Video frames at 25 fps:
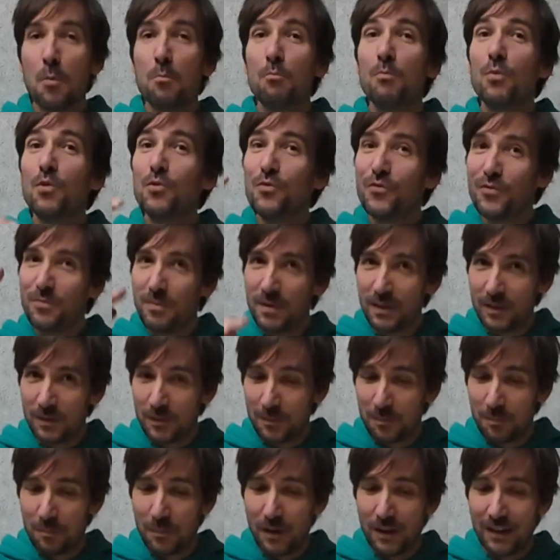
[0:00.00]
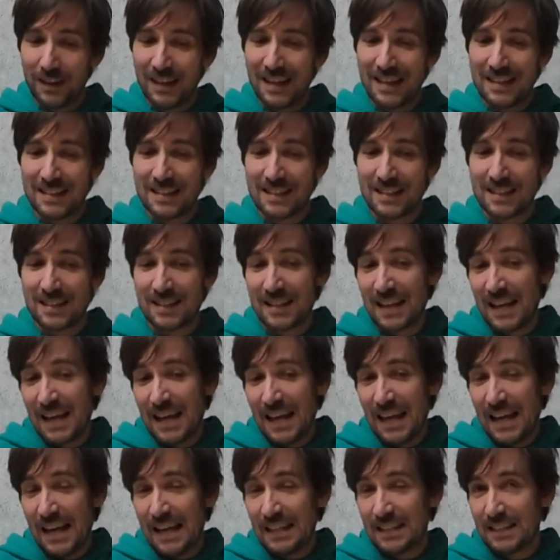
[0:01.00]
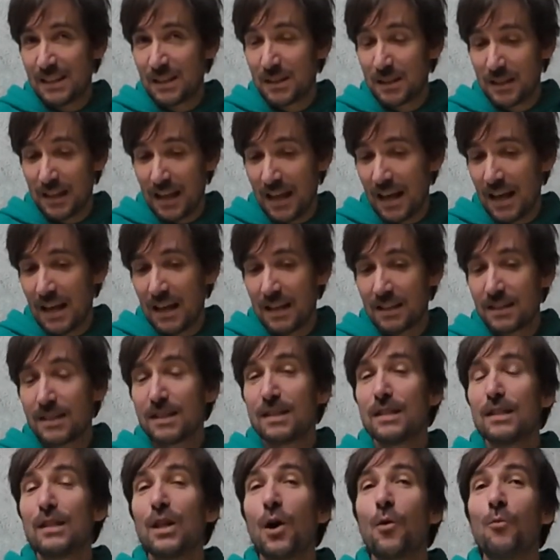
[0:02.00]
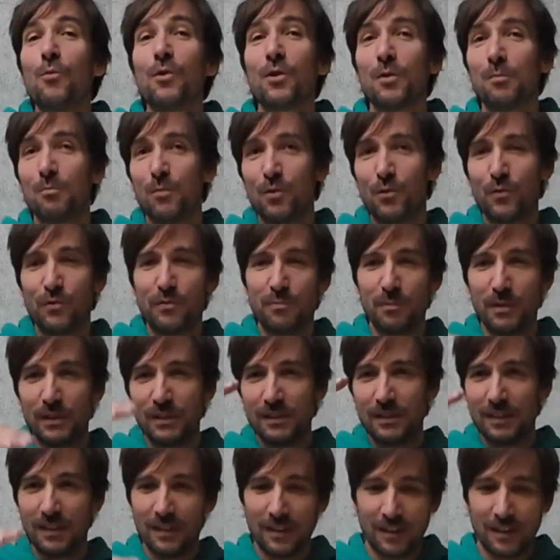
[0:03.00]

movement, but it's a slower movement